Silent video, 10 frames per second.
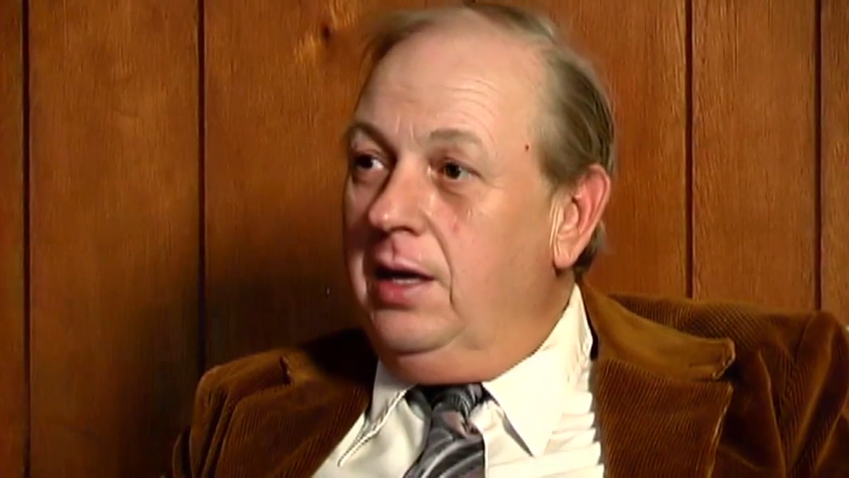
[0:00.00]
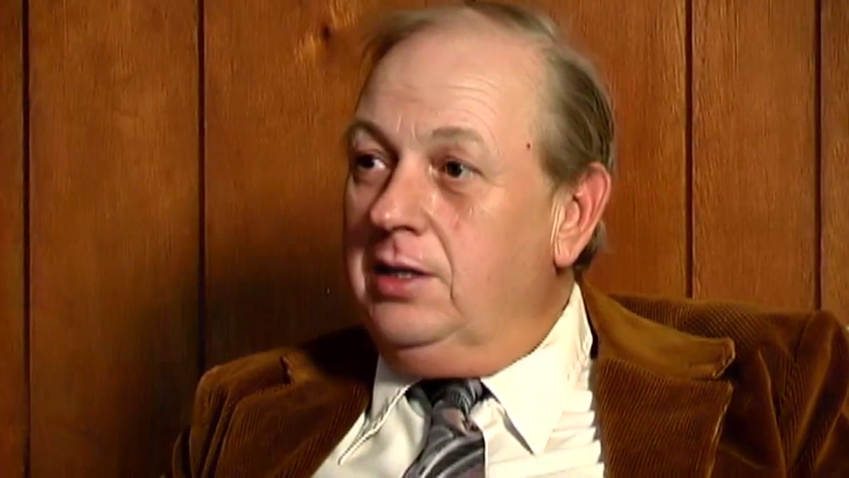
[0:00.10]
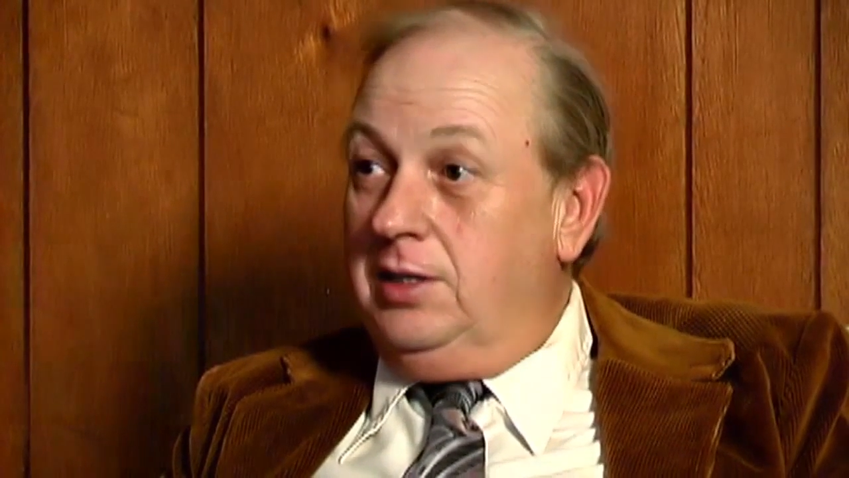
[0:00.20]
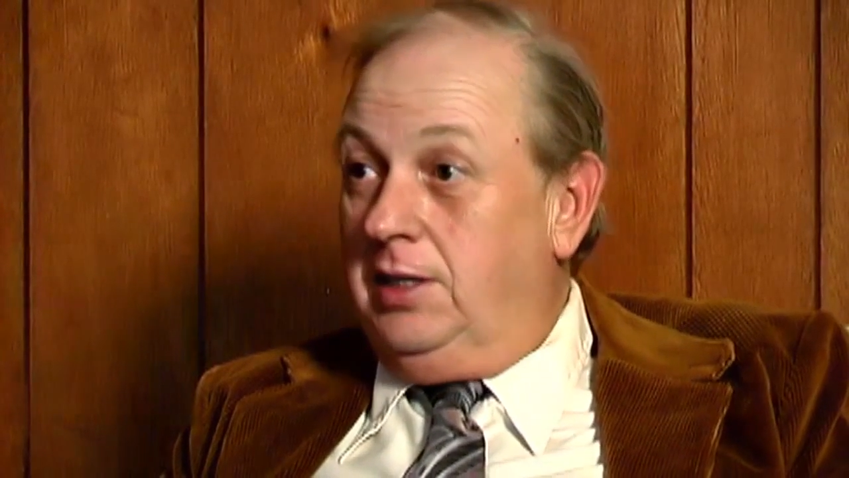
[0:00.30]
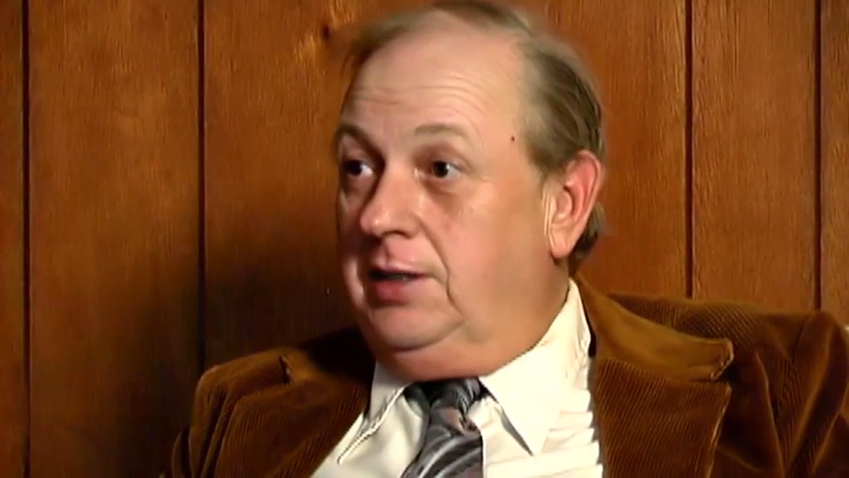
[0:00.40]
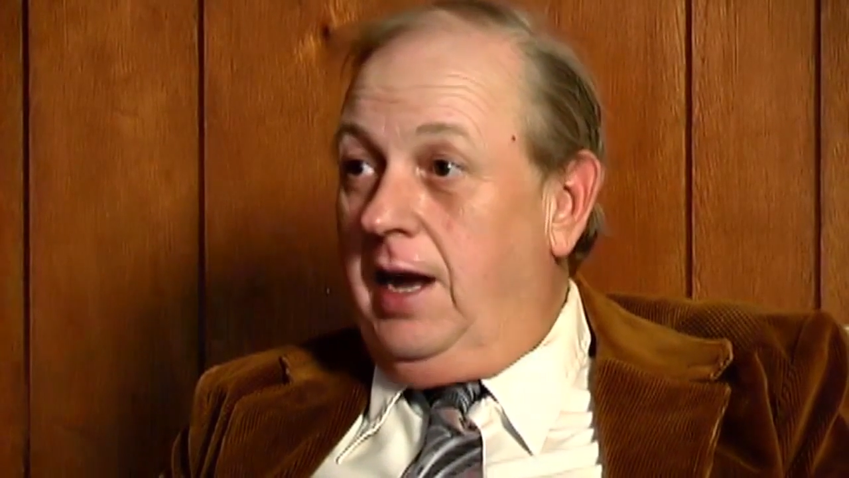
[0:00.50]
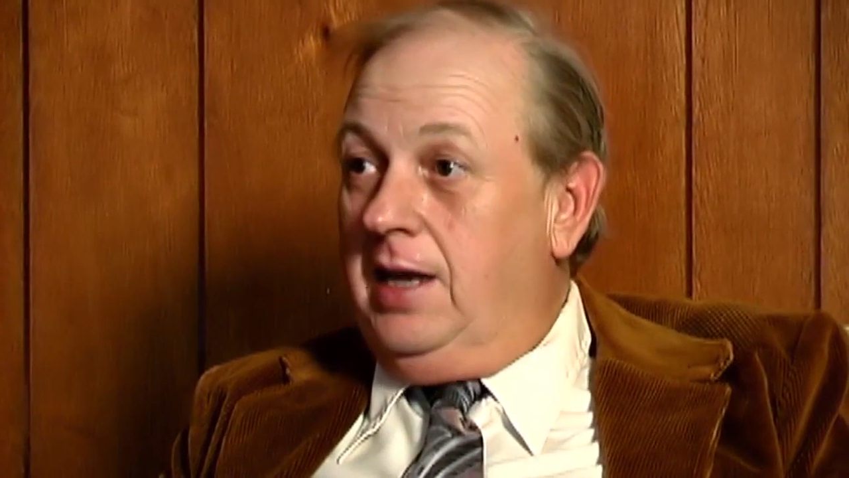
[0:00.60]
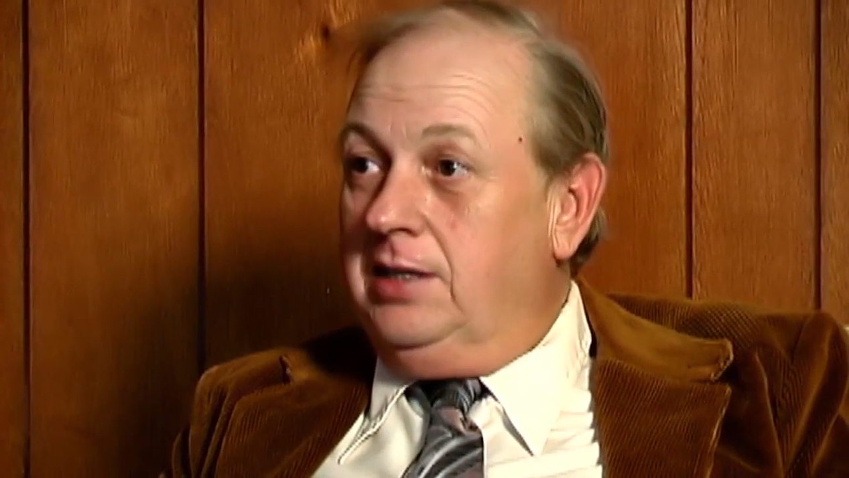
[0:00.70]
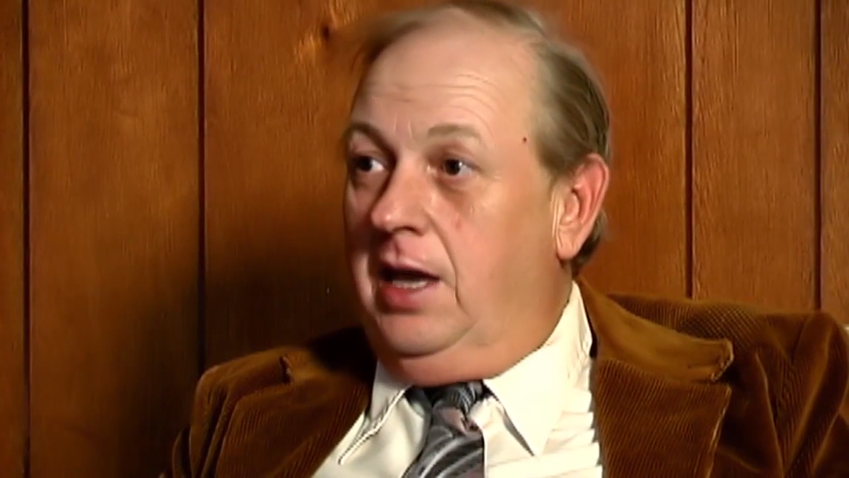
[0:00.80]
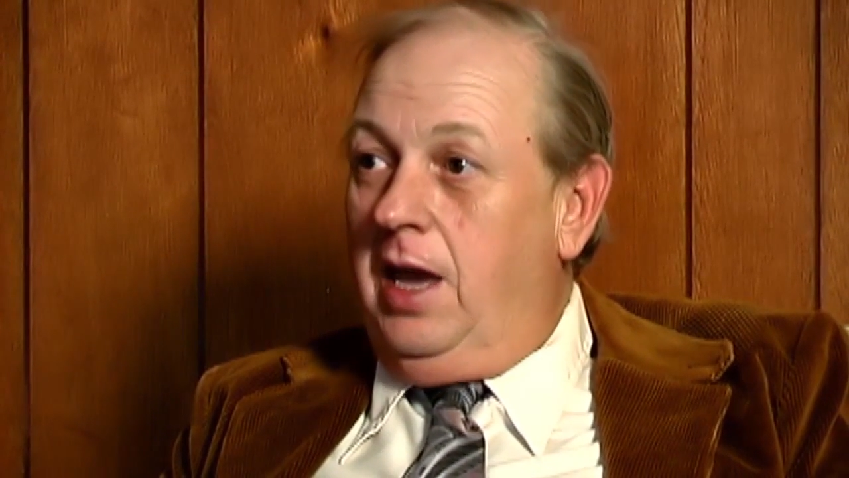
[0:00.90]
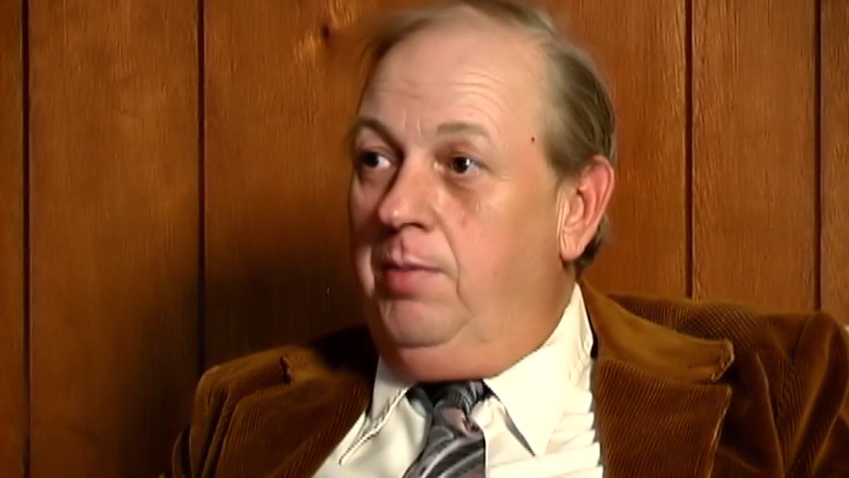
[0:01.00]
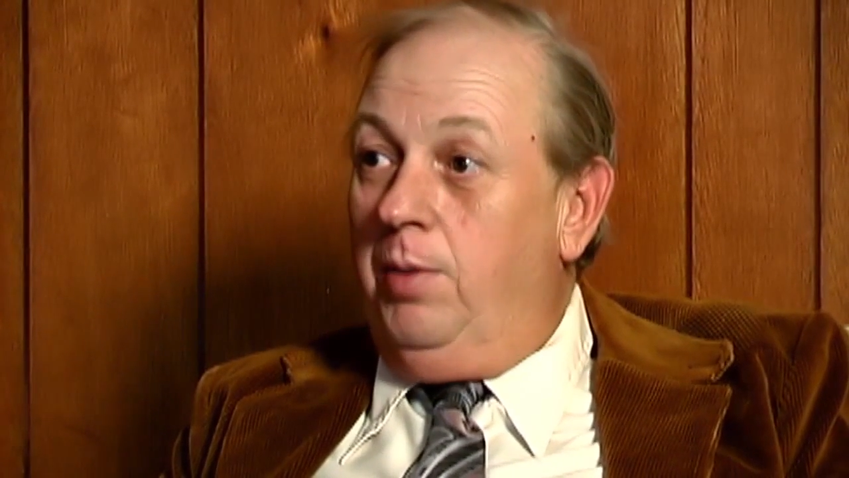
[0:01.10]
such as a